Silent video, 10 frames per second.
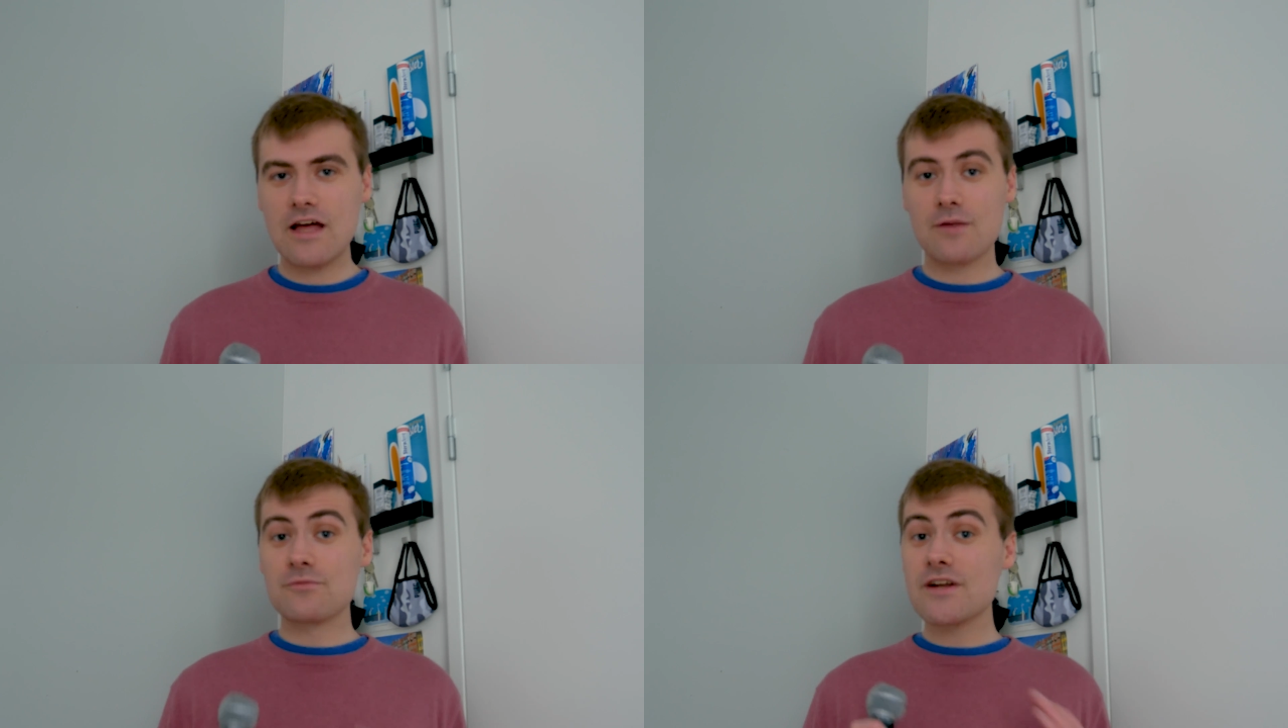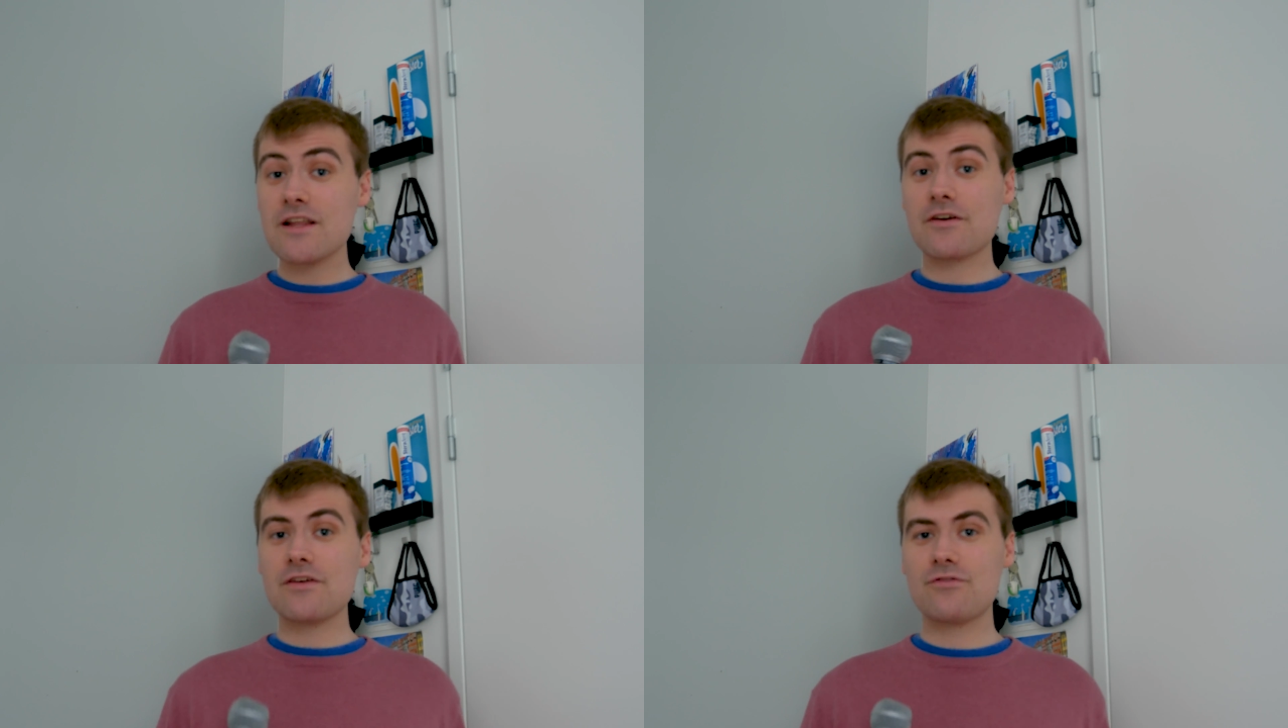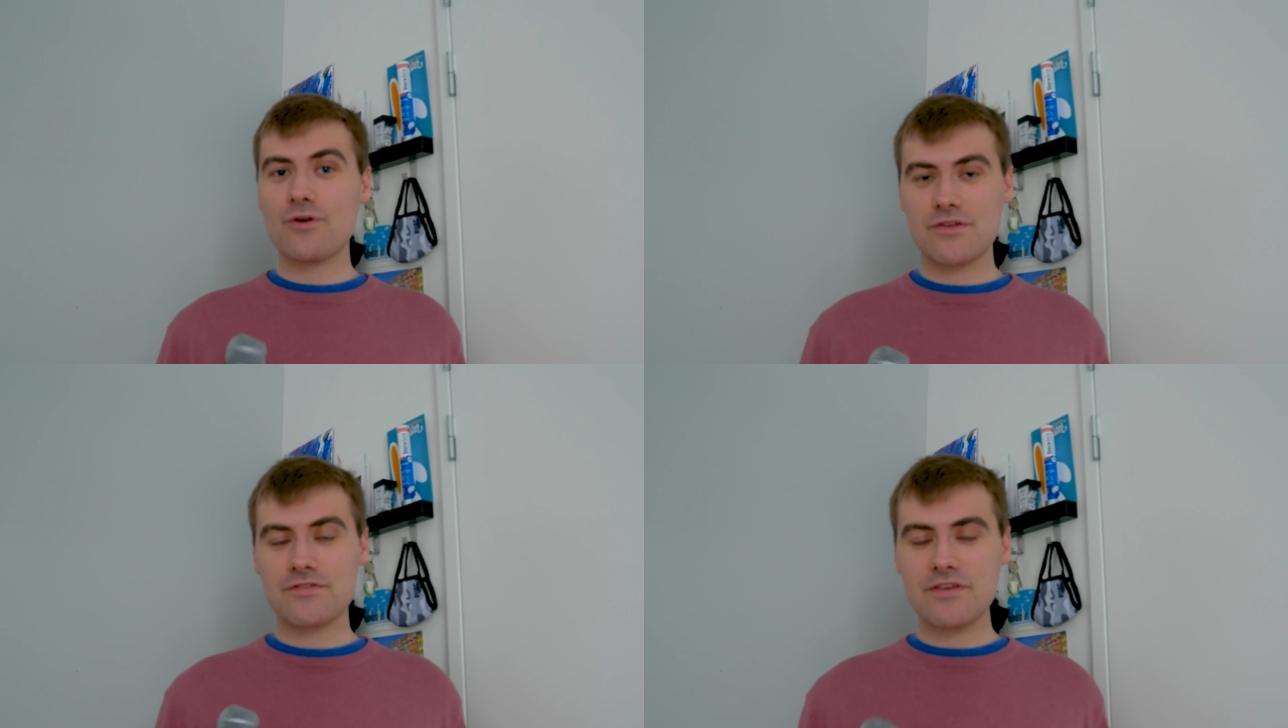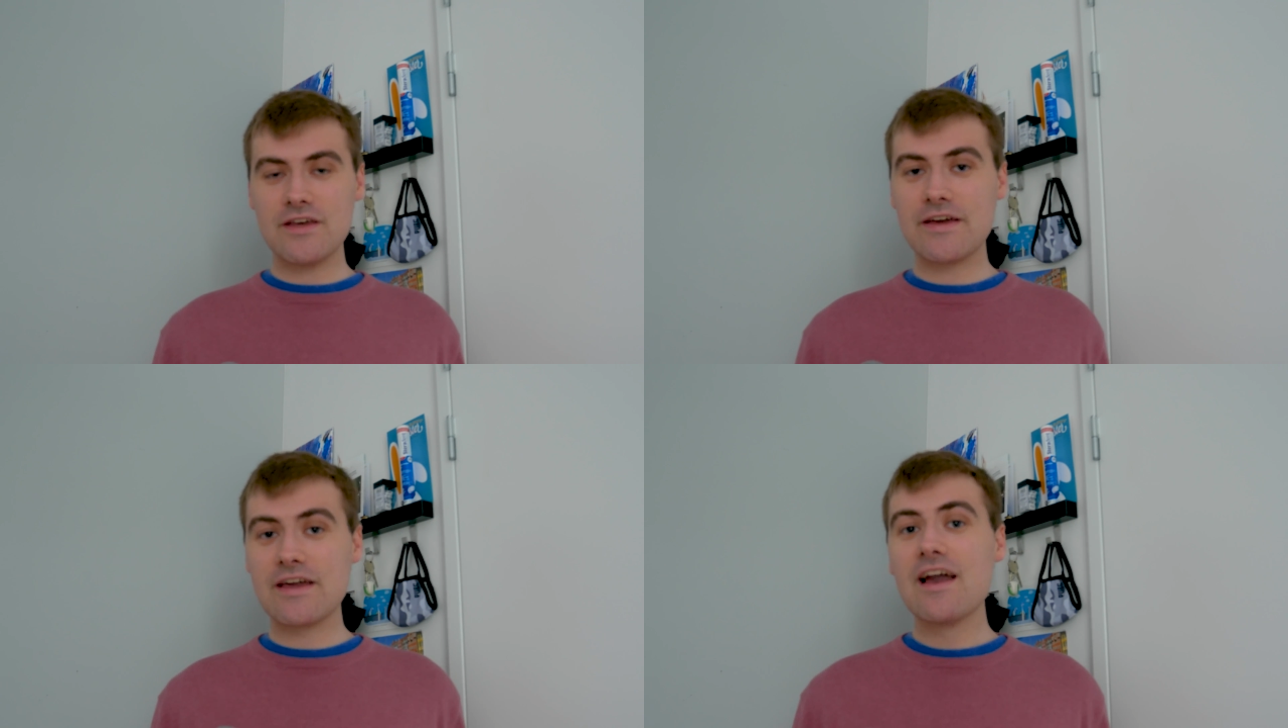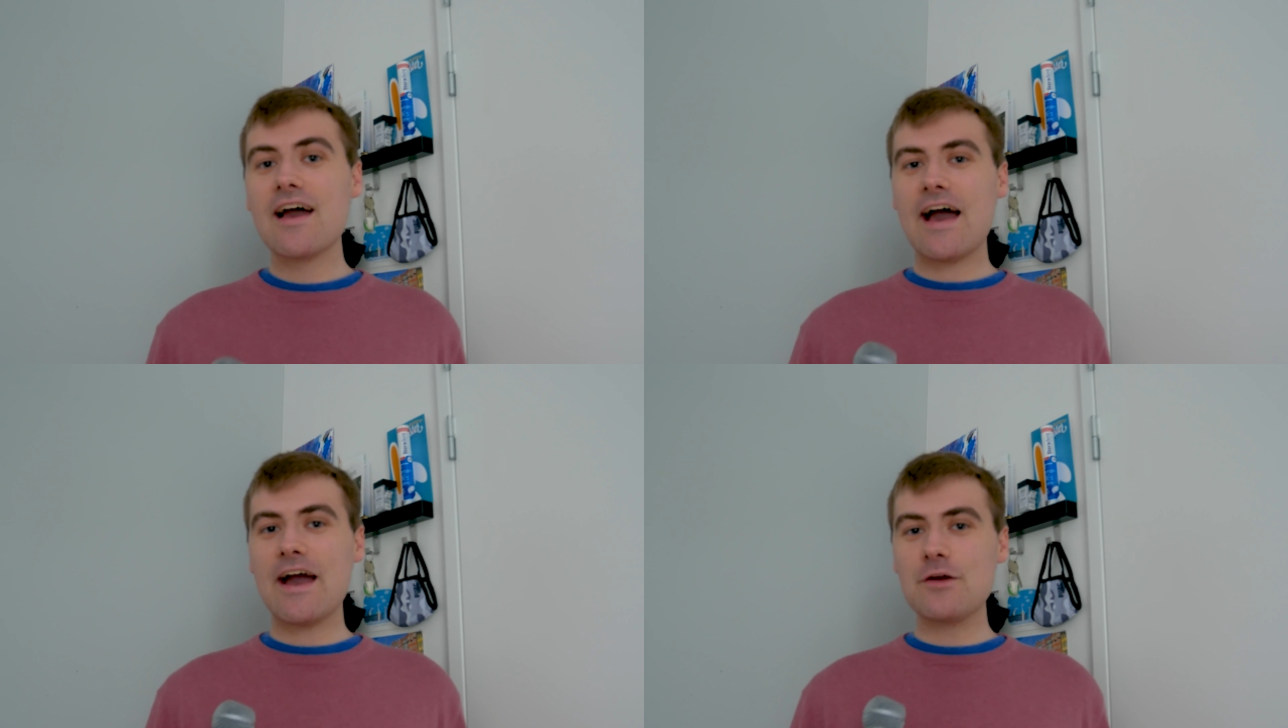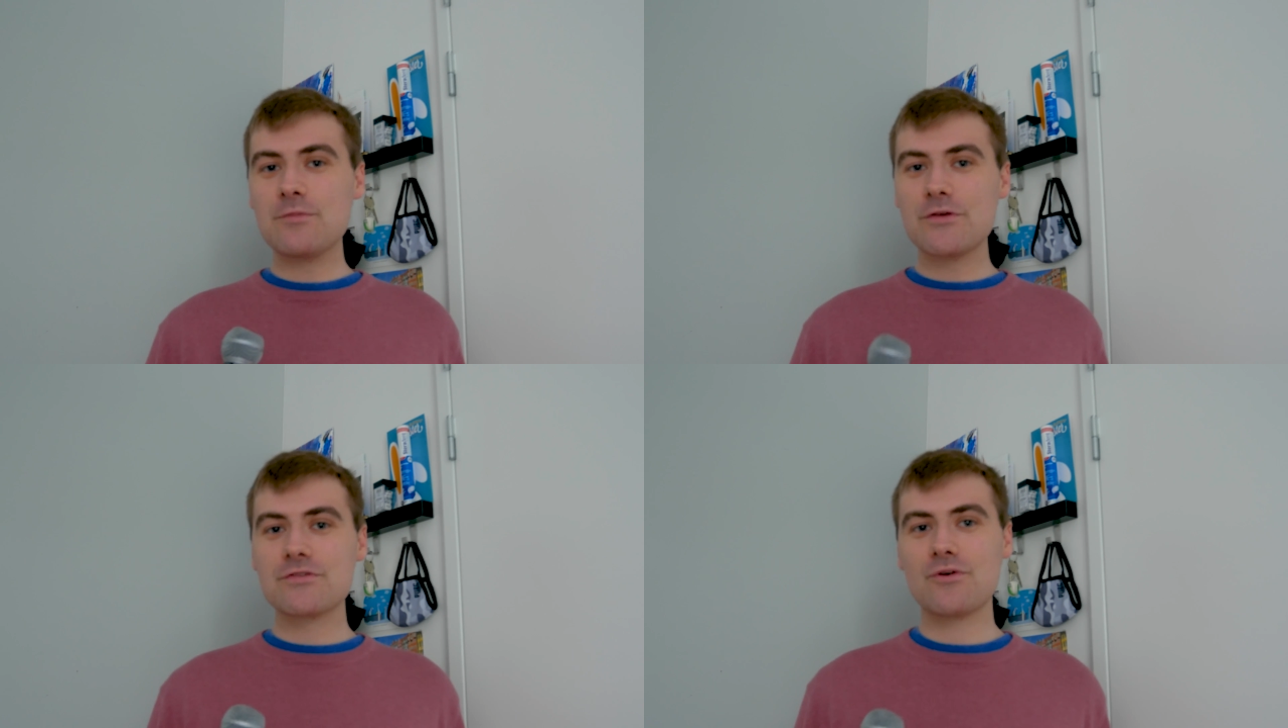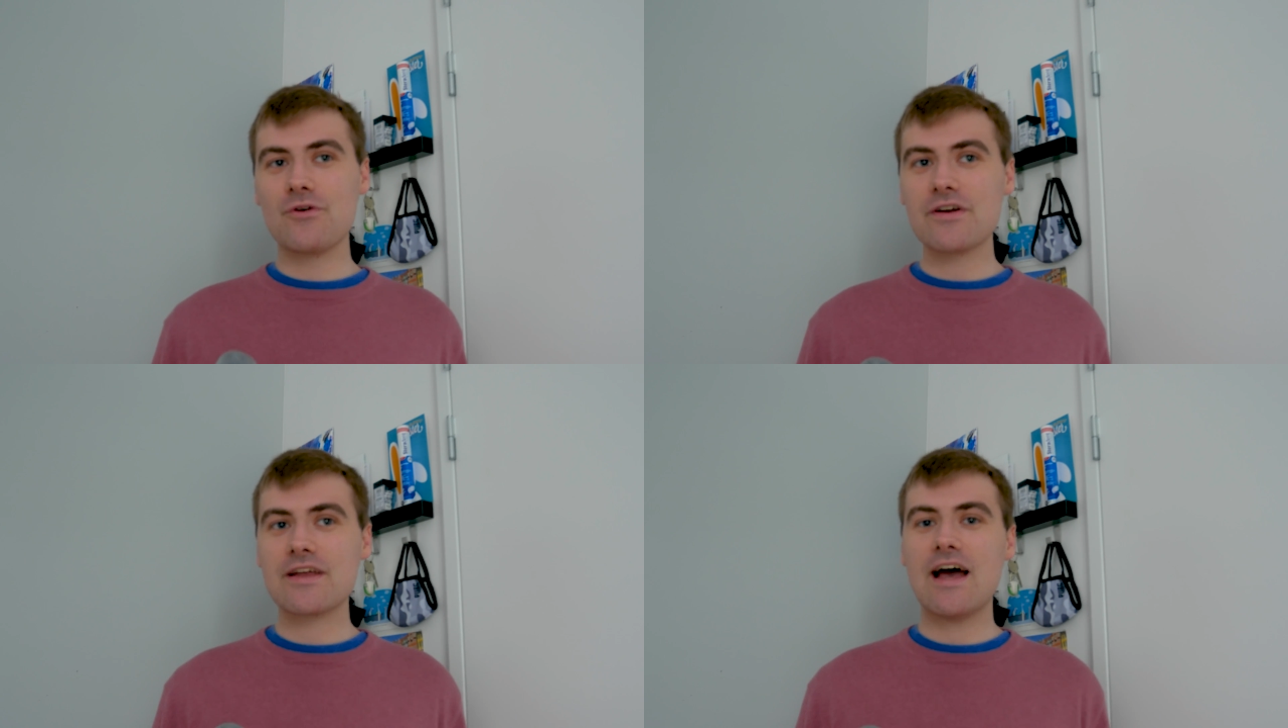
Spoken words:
And I'm really looking forward to seeing how MuseScore